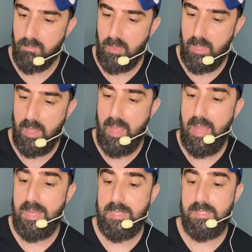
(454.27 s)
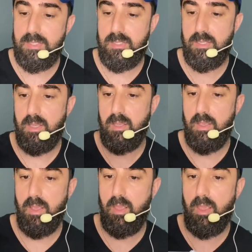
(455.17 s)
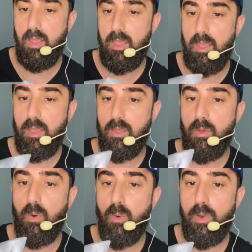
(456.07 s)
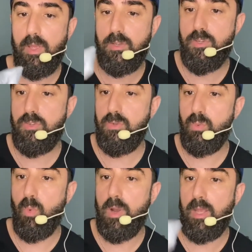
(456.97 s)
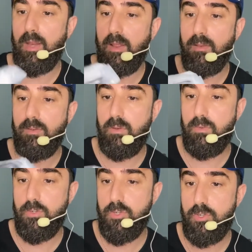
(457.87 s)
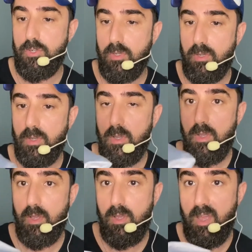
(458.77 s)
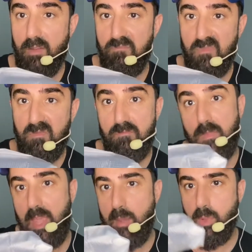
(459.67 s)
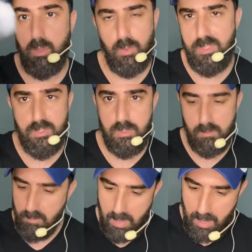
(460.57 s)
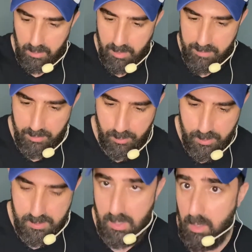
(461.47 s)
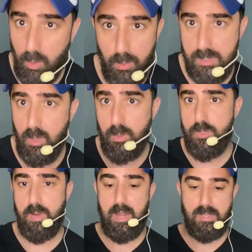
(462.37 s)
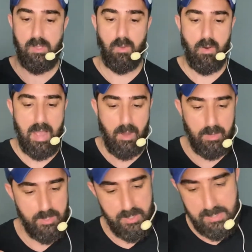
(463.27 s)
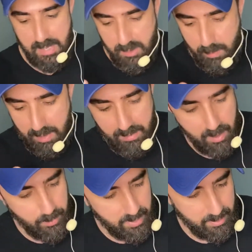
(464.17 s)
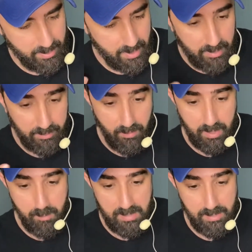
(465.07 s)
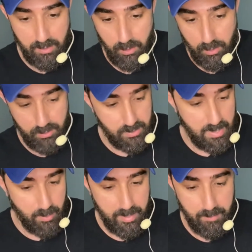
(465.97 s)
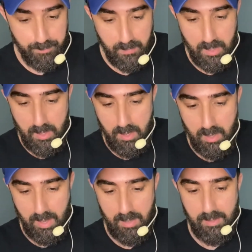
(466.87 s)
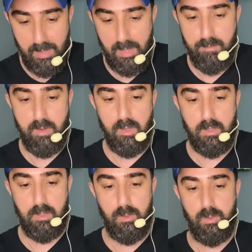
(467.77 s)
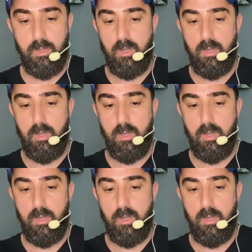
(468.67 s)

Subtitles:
it has a 1/4 inch to 1/8 inch cable, which I'll never use. I'll always go straight XLR out. It just sounds better that way, and I highly recommend that you use it that way. And they even include